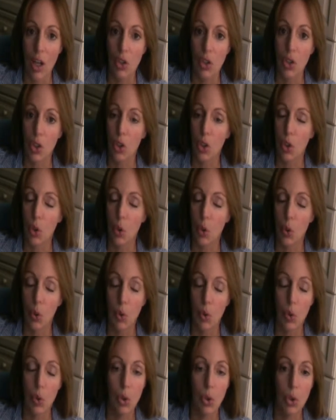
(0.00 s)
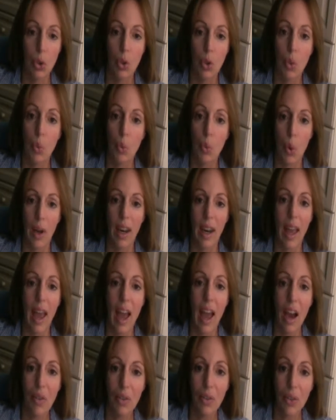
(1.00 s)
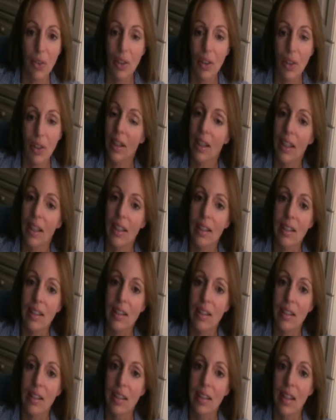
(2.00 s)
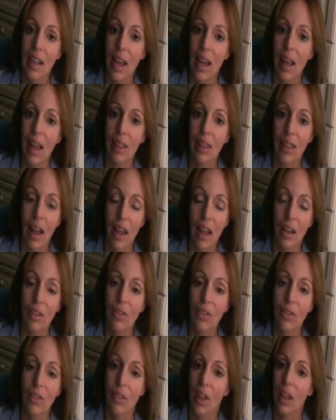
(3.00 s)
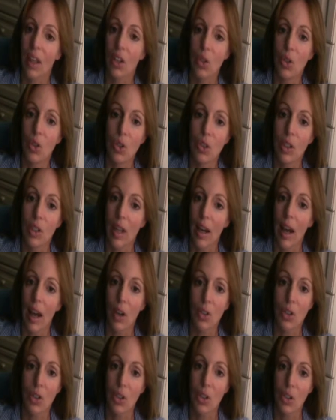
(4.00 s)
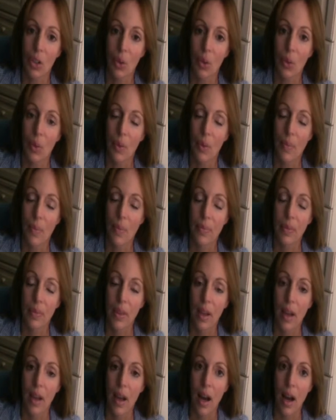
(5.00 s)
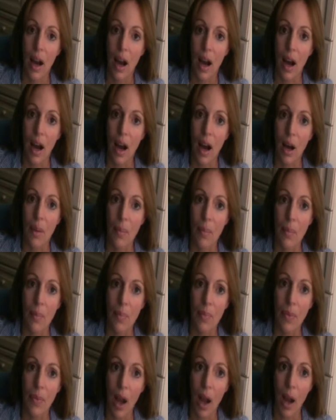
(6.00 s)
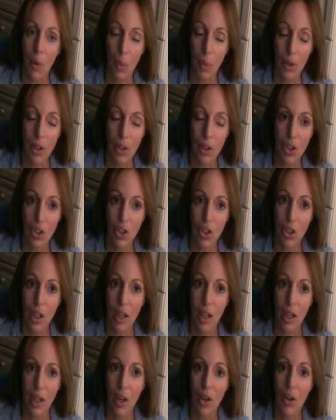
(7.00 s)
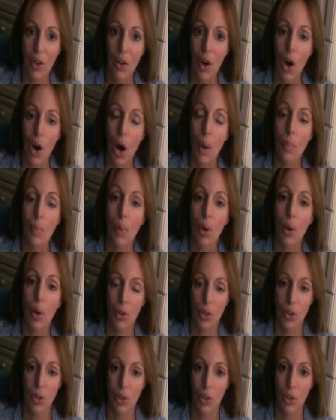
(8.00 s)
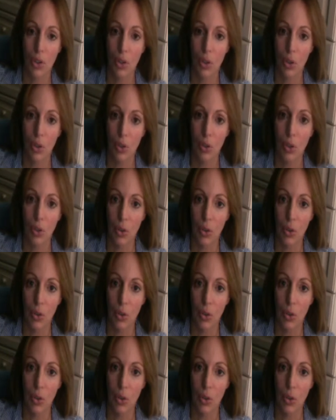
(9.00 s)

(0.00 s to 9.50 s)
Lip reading: to do whatever it is in life that you set out to do. I want to share a personal